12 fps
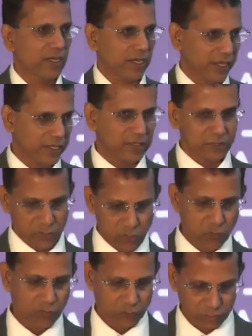And
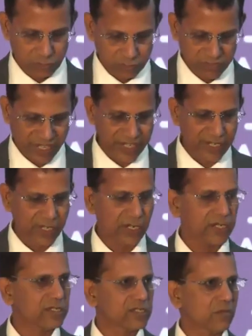so
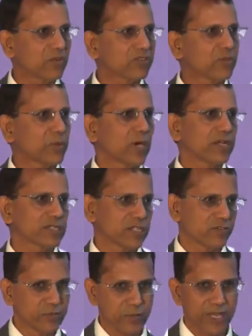technically some of the products
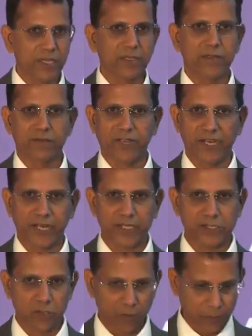that we make
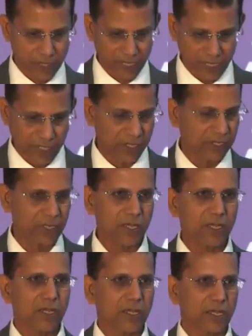can stop an
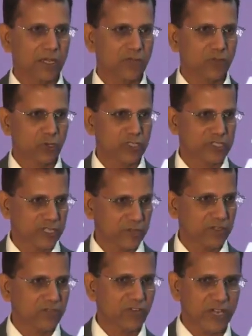
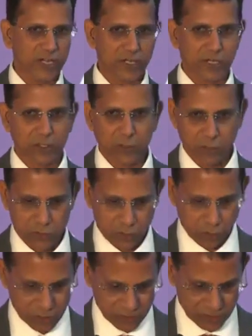AK-47 fired at close
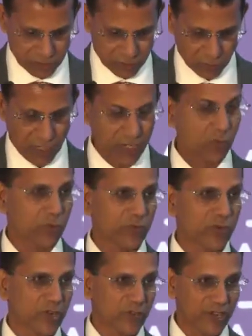quarters. So I hope
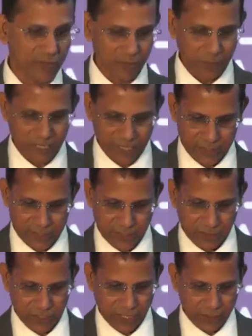we never have to be
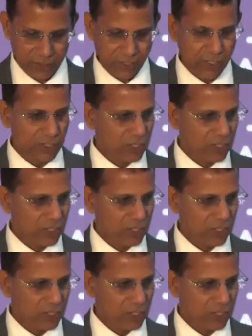tested for that.